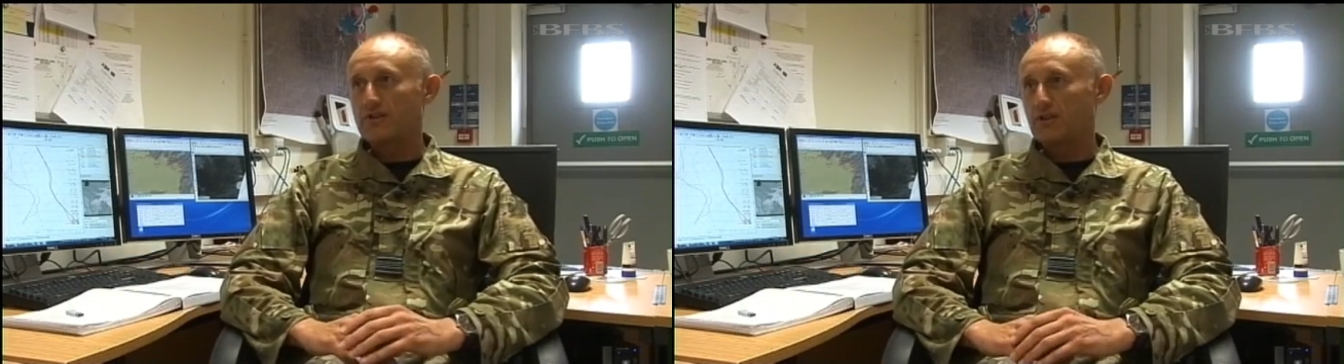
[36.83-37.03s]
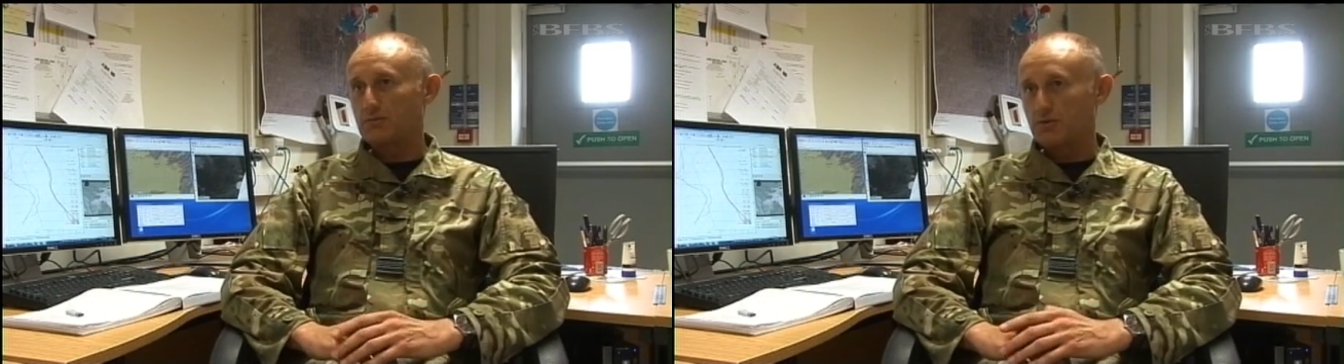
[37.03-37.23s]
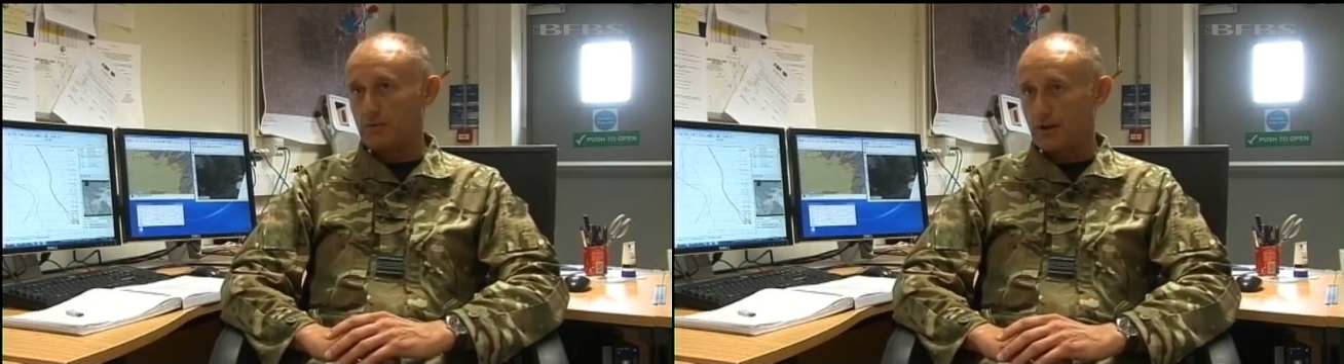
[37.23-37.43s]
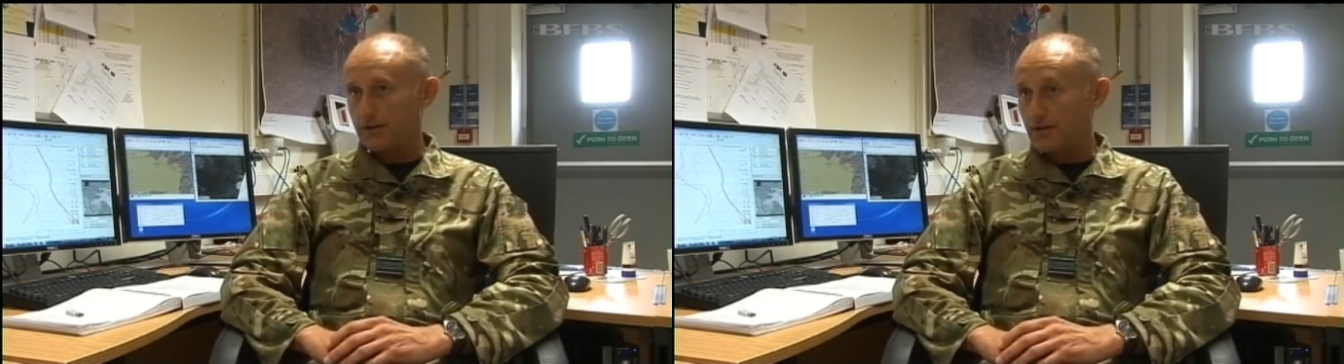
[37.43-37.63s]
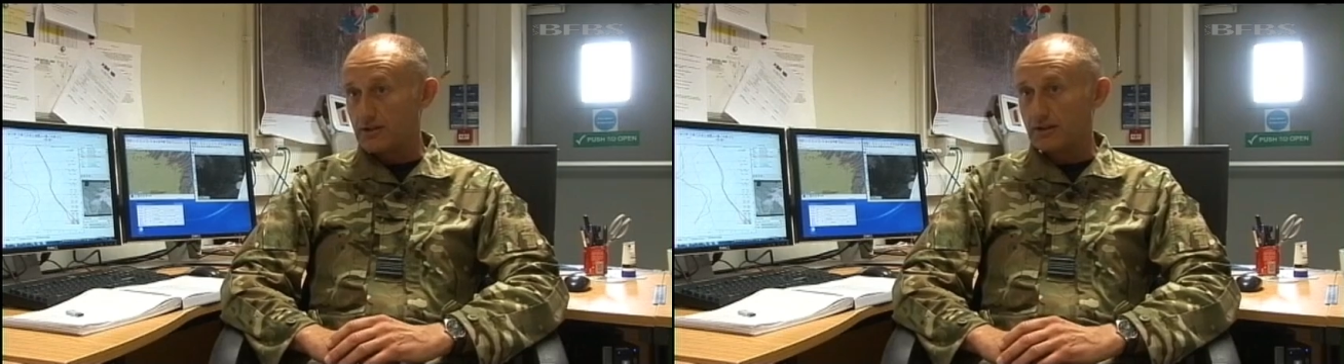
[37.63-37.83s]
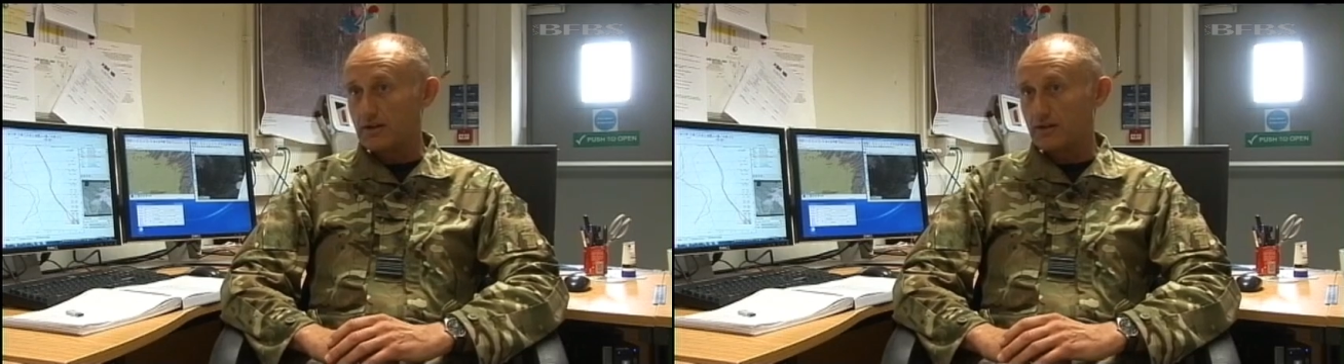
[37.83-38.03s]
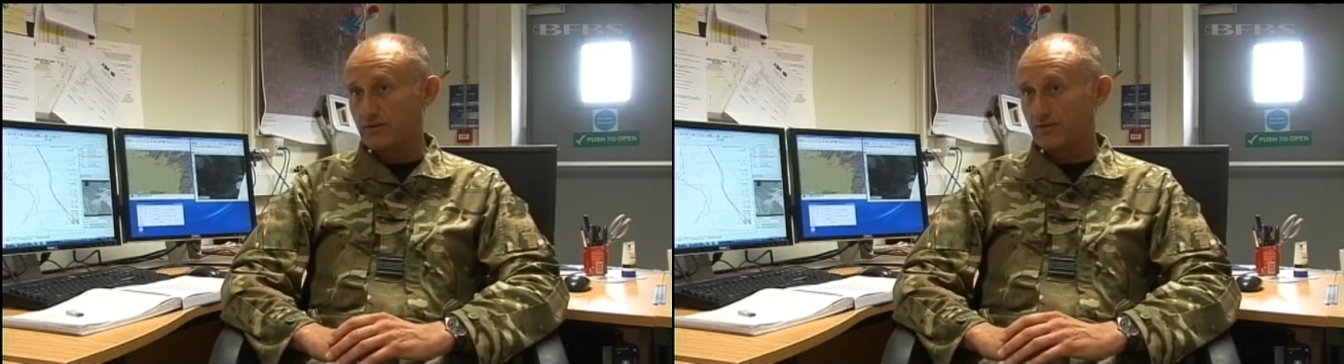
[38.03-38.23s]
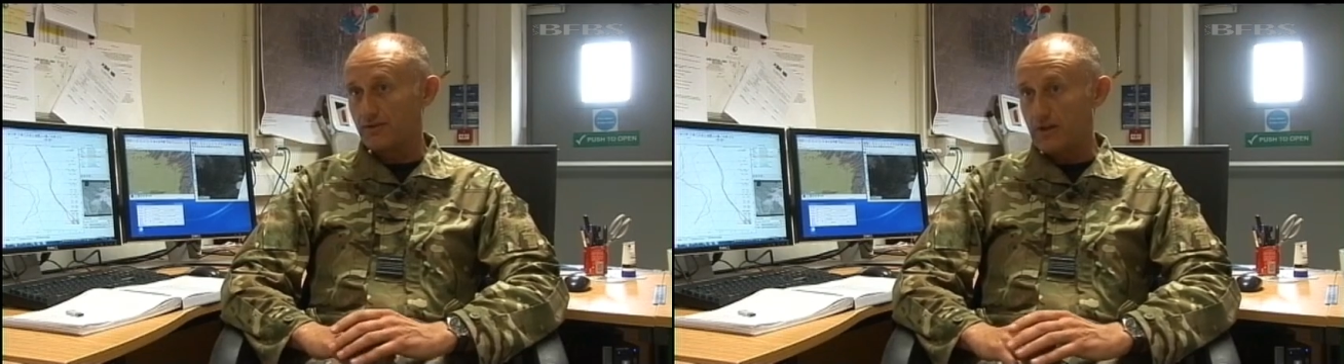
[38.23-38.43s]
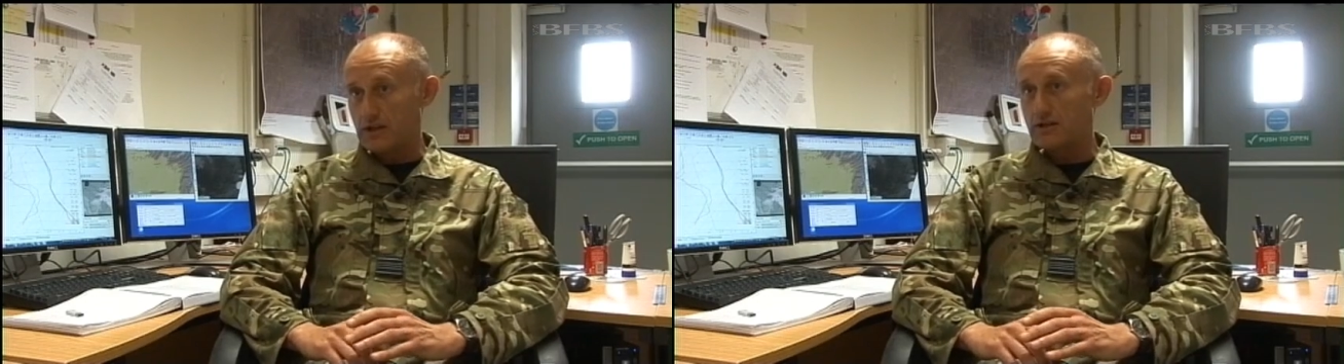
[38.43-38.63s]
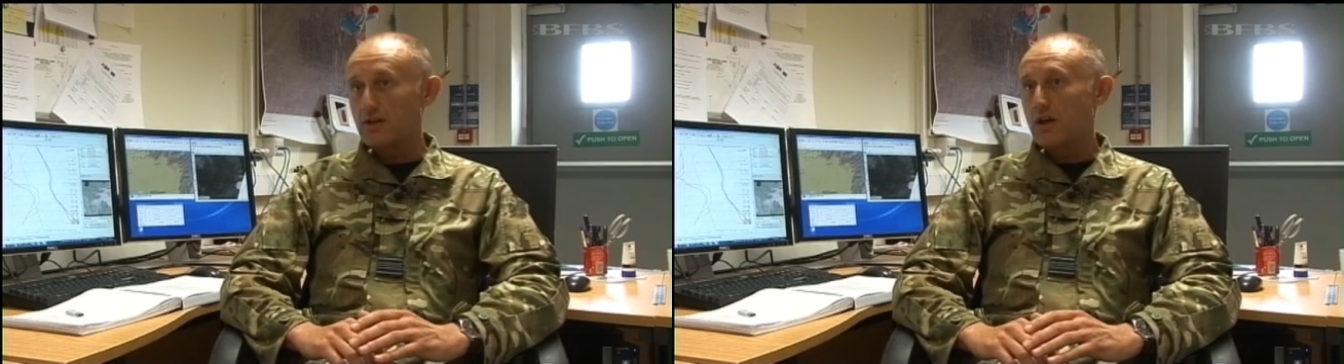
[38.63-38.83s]
up to about 30,000
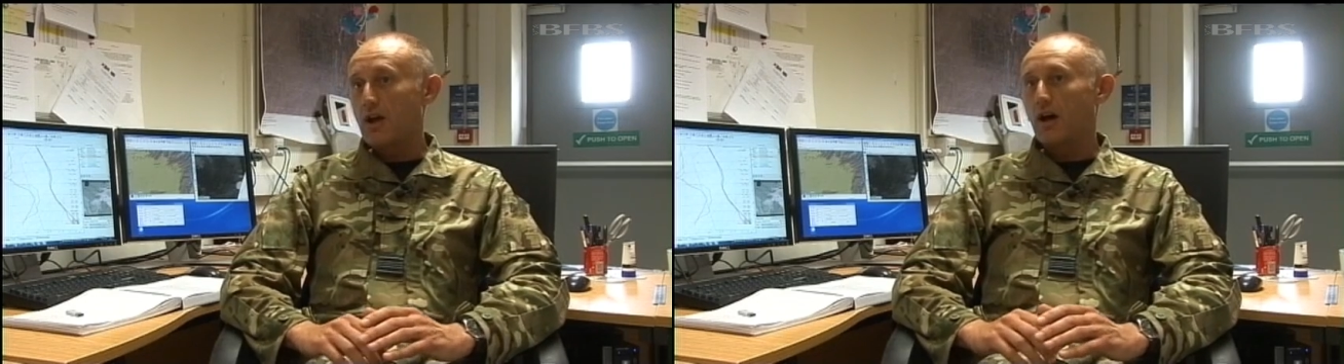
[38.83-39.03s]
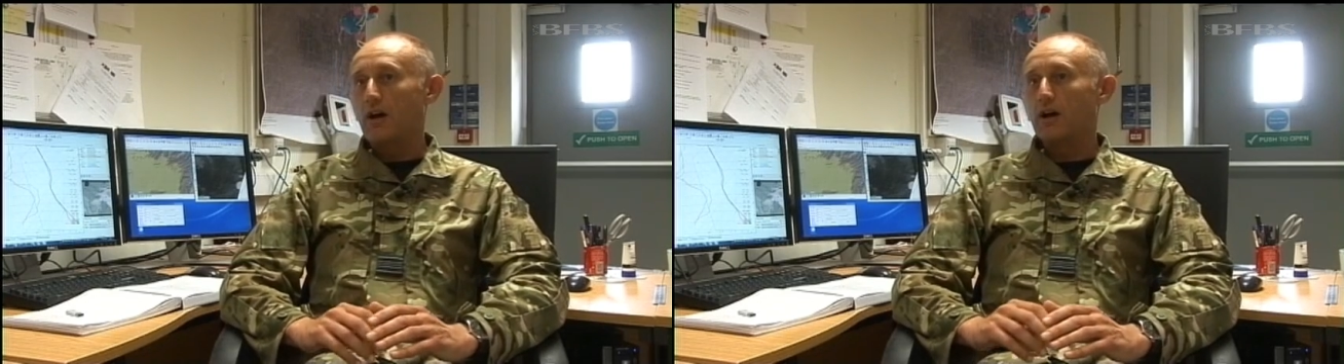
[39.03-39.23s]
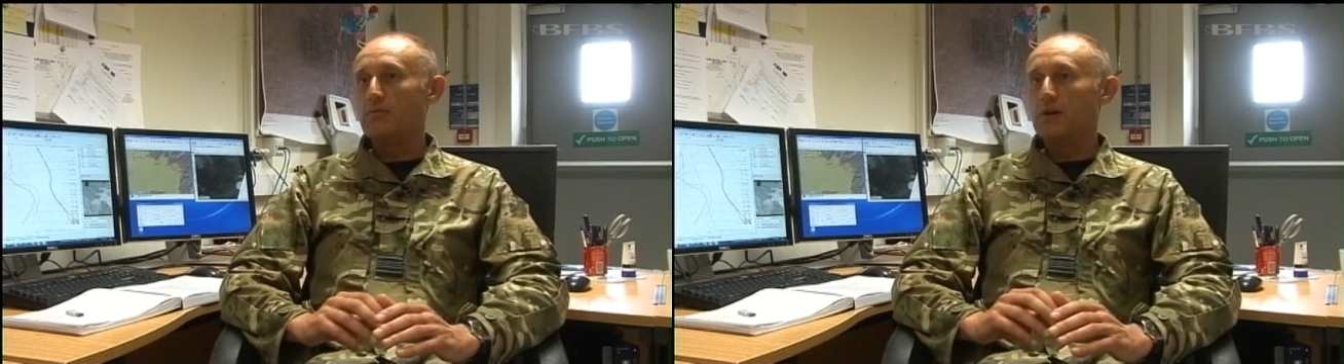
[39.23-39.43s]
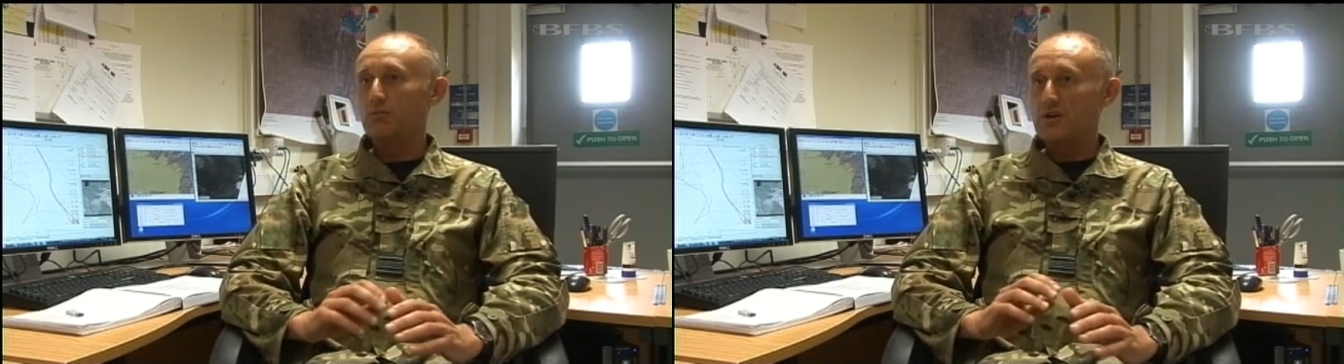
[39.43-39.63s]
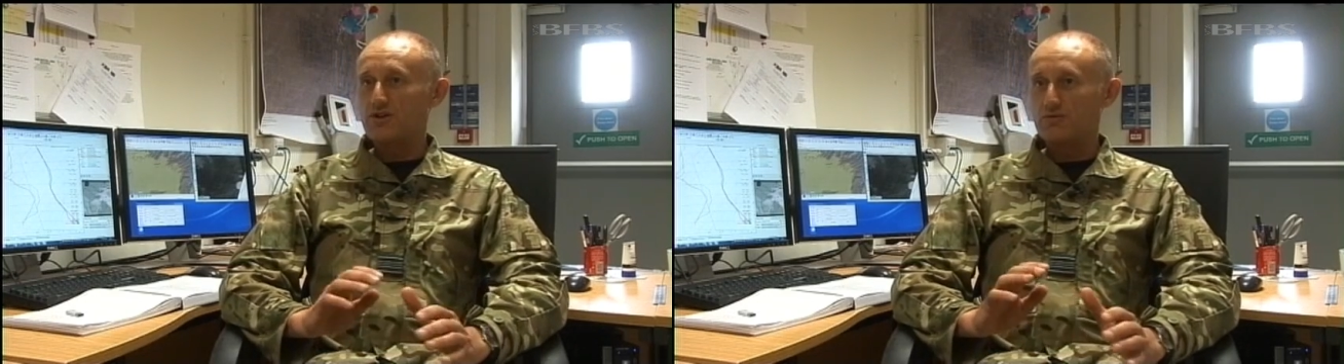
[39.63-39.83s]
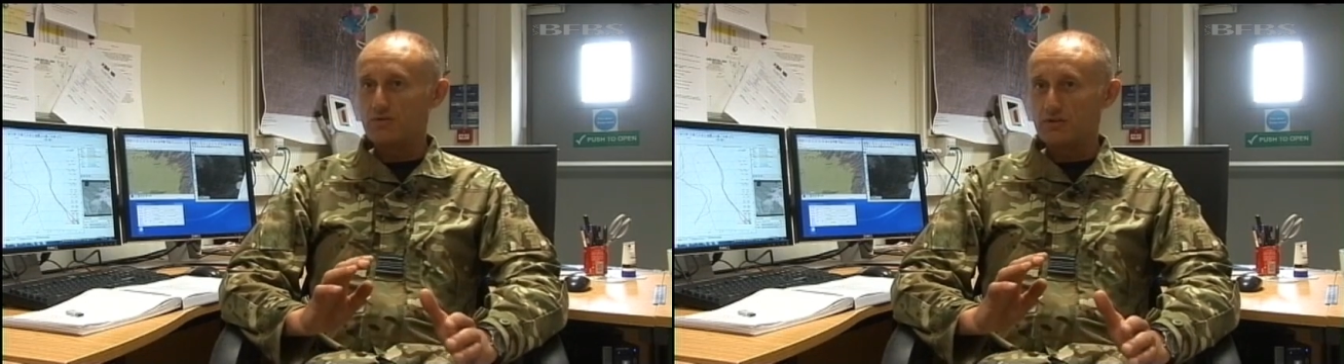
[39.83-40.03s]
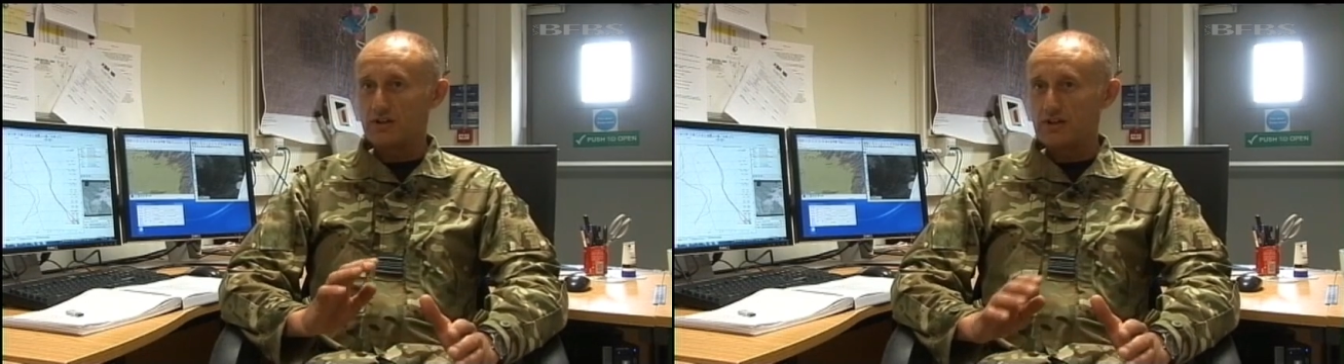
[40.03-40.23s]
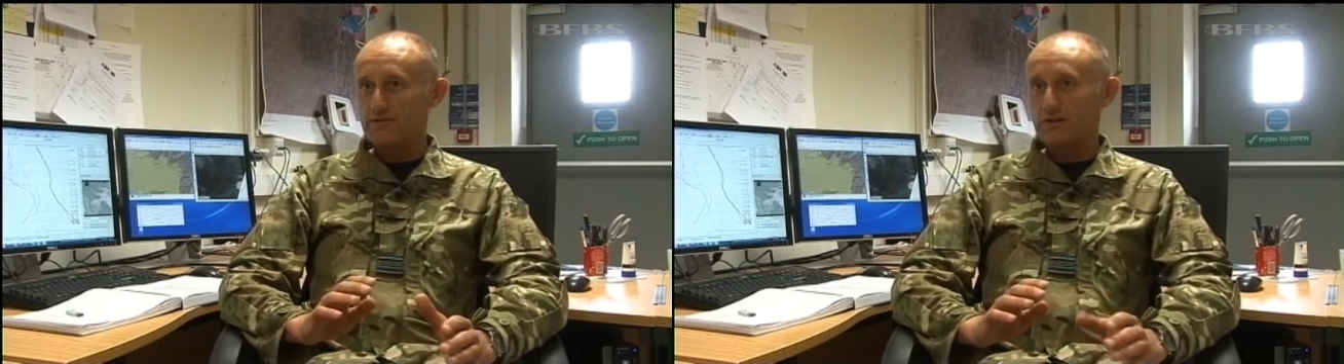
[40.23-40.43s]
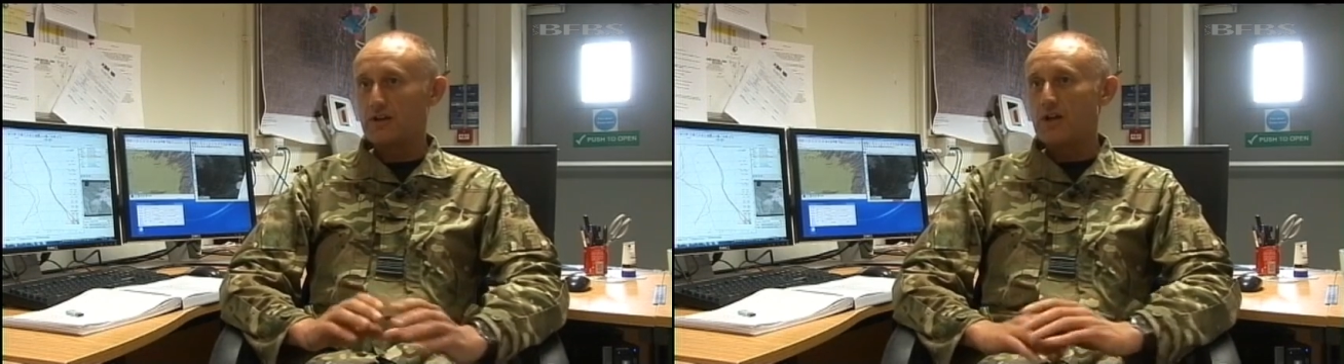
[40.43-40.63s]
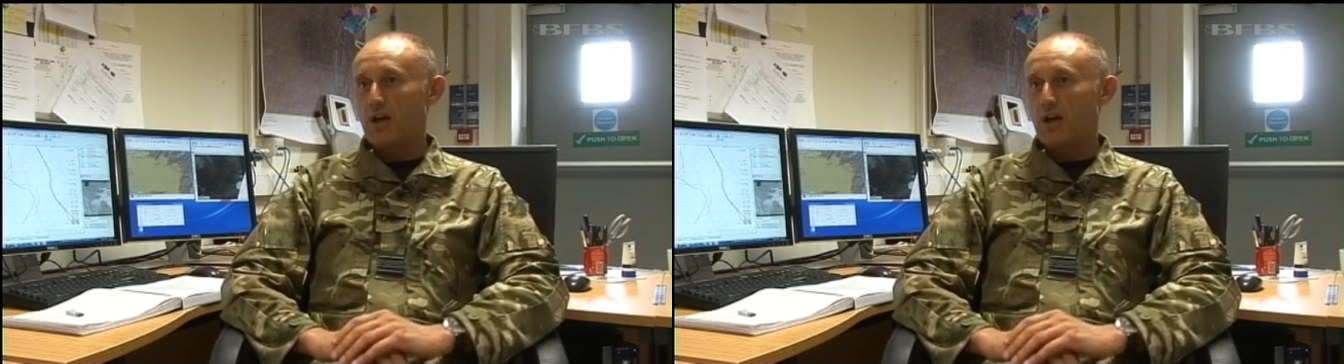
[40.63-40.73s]
feet um, which will give a,